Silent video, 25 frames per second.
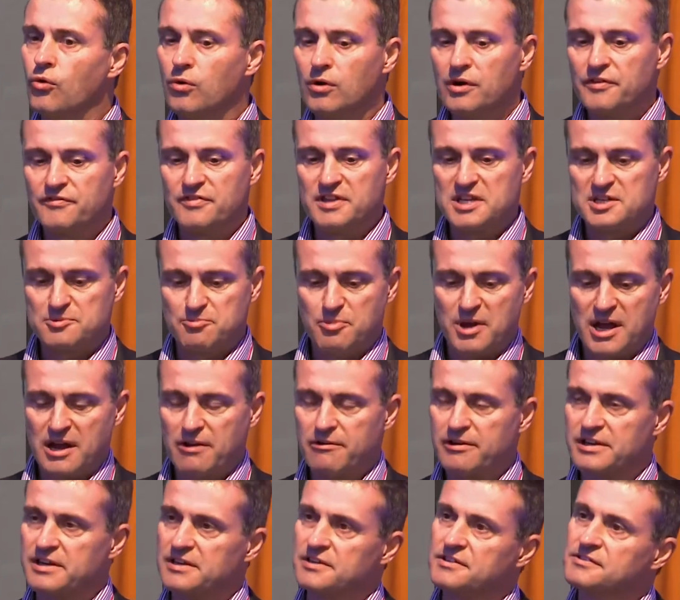all of these
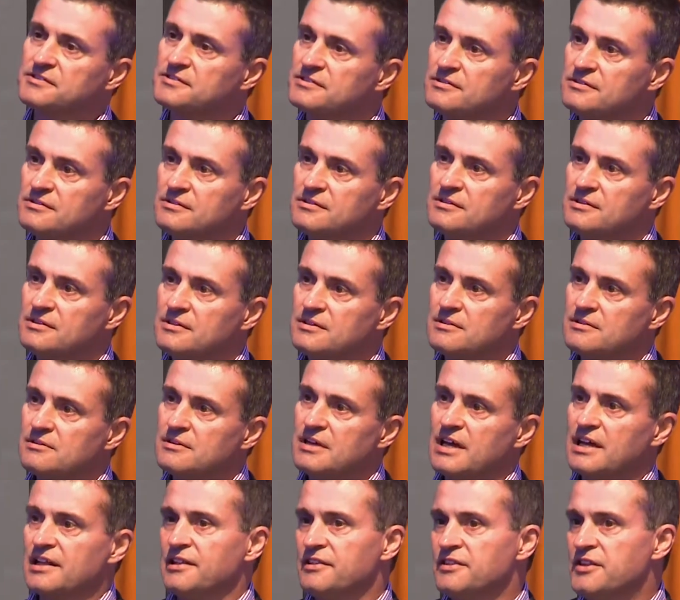barriers,
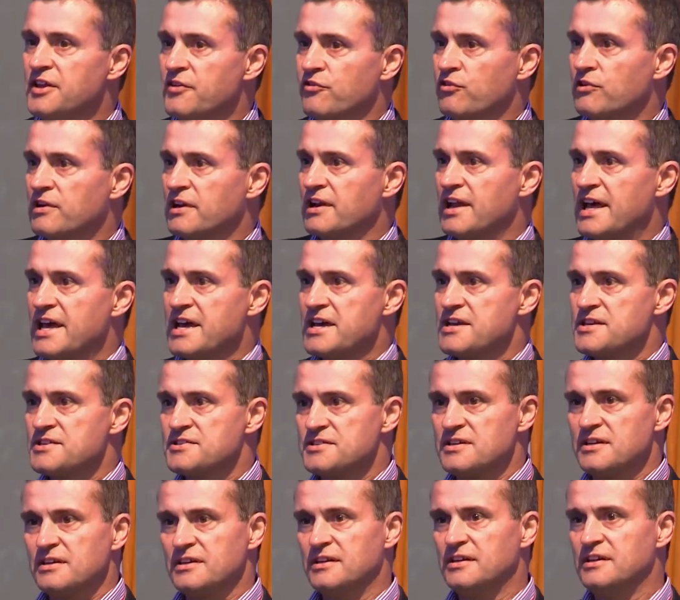different
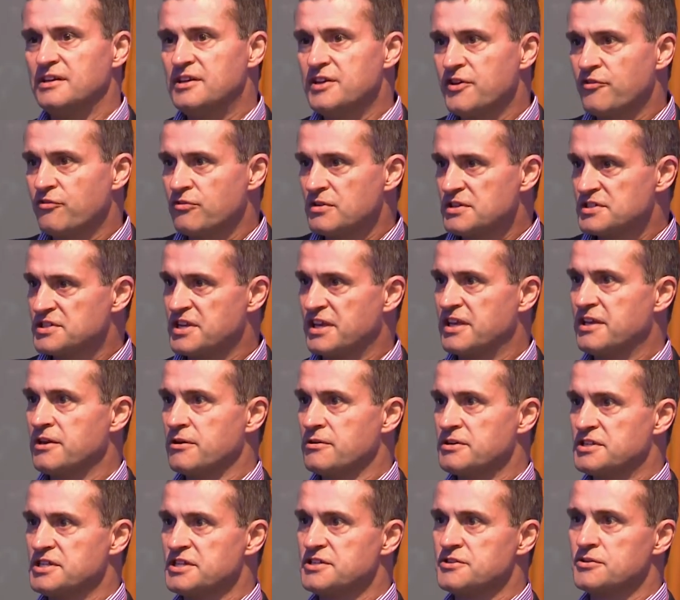layers, different
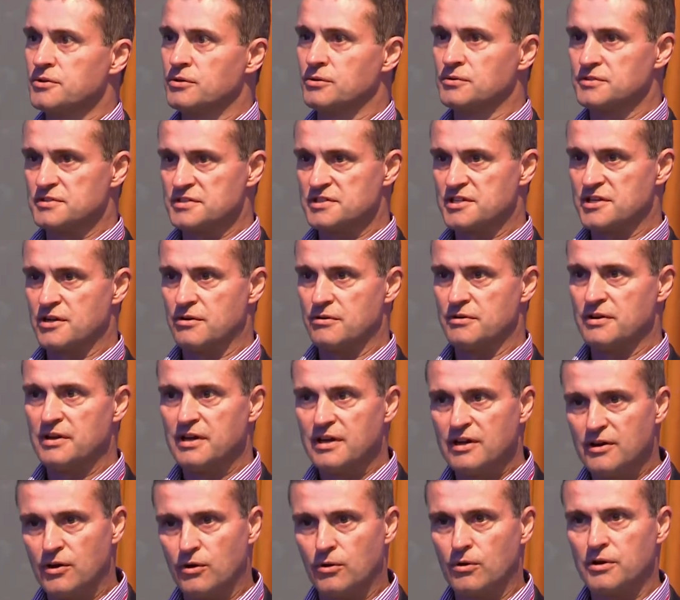security tools and so
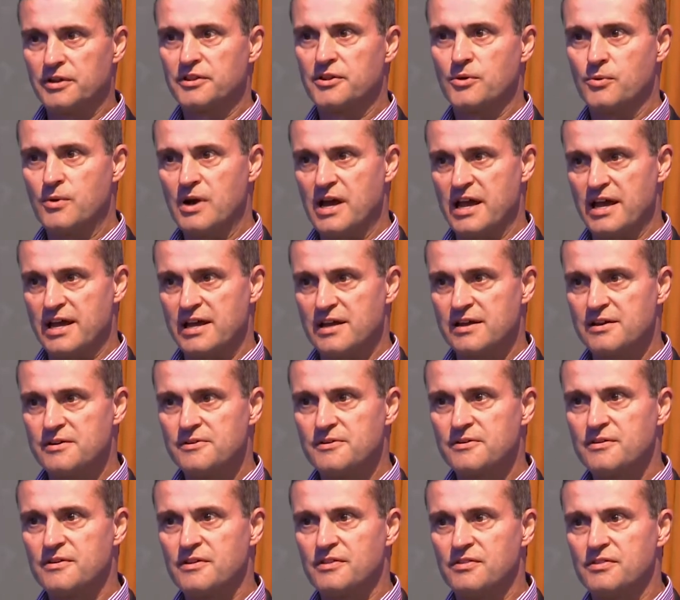on, all in the
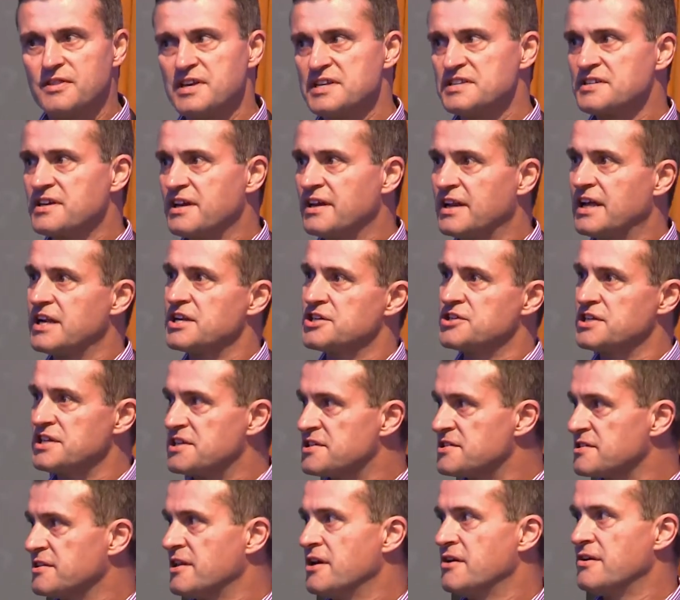way, this can
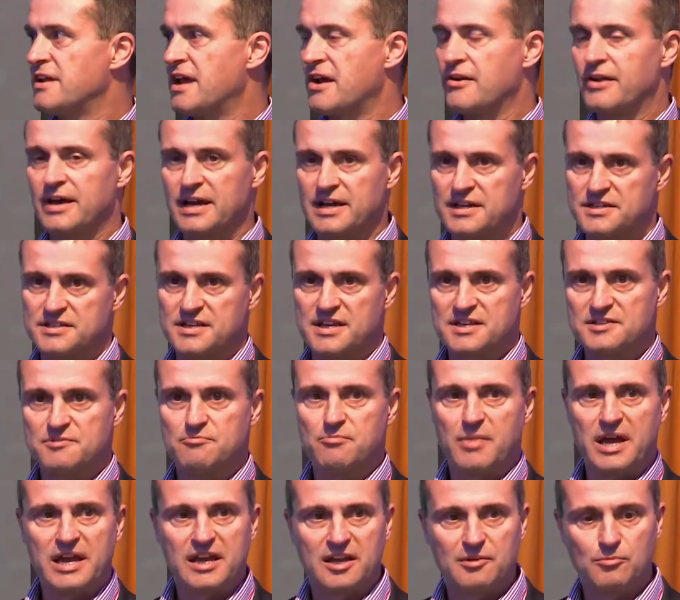actually slow down
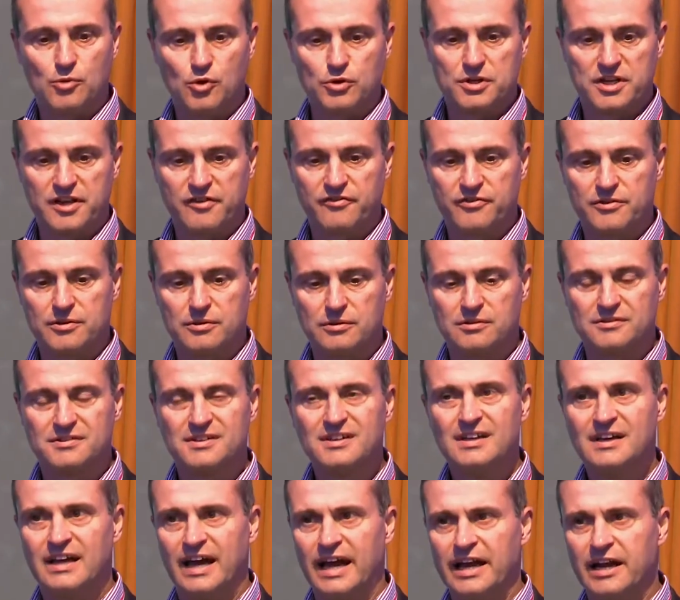access, make it more
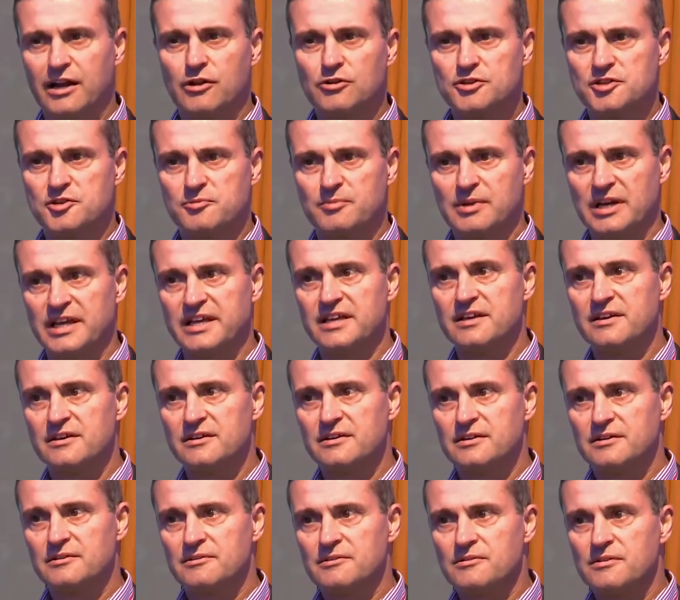difficult, and
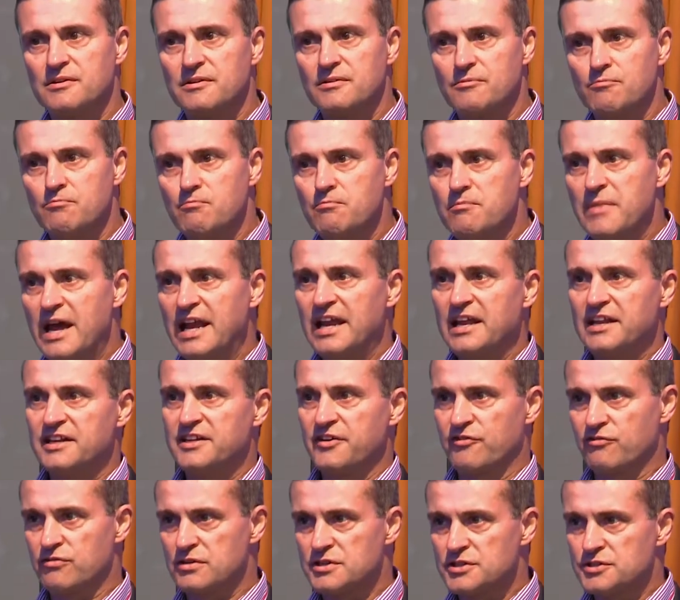ultimately, many
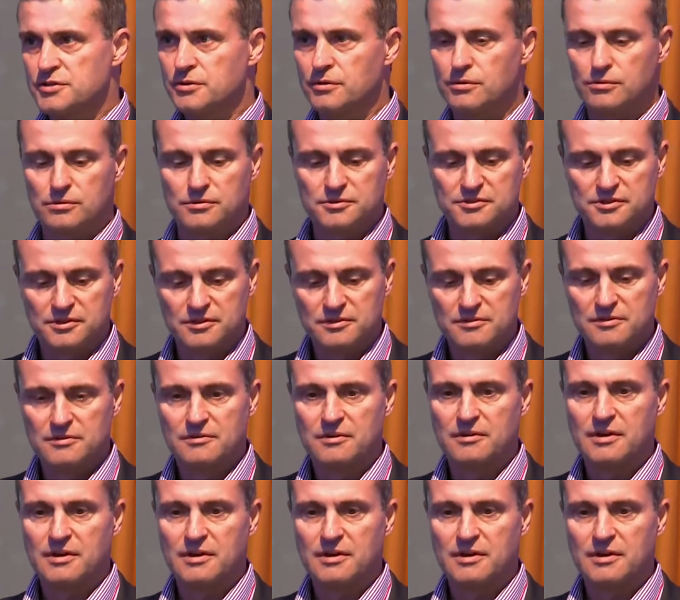different tools